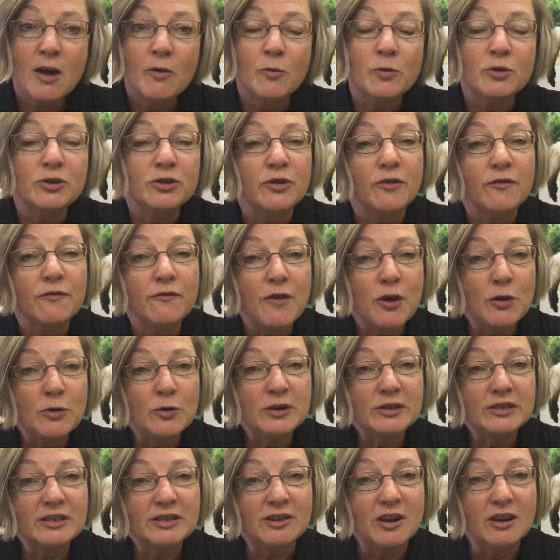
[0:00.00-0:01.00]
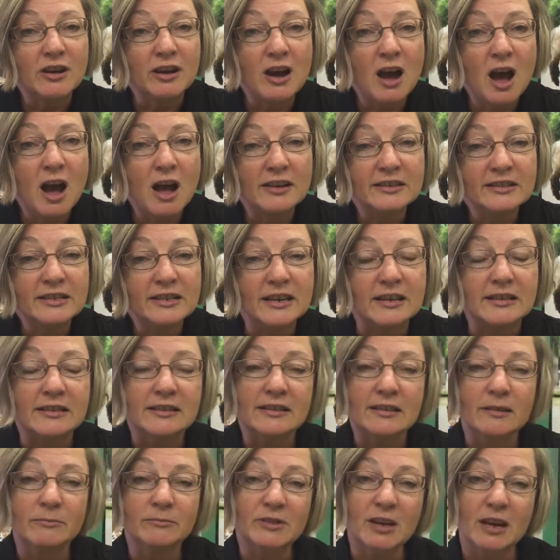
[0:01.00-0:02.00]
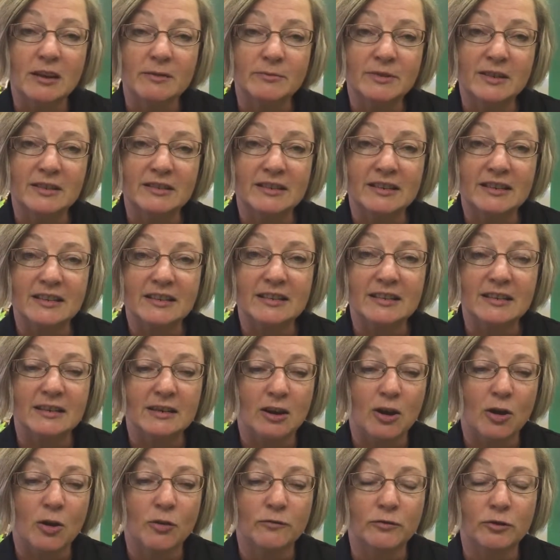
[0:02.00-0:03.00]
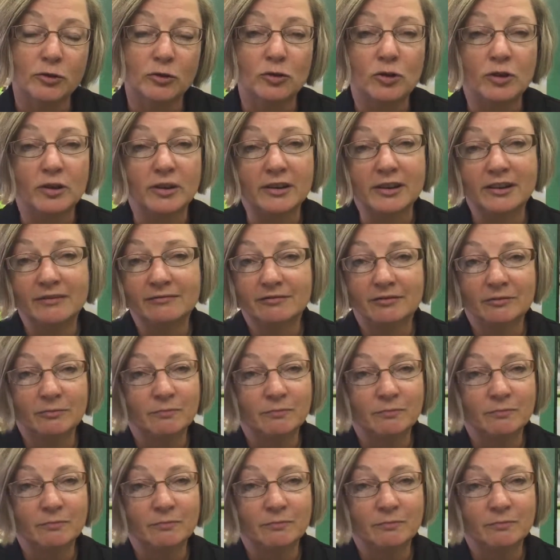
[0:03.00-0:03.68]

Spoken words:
When you're focused on content, sometimes it's easy to overlook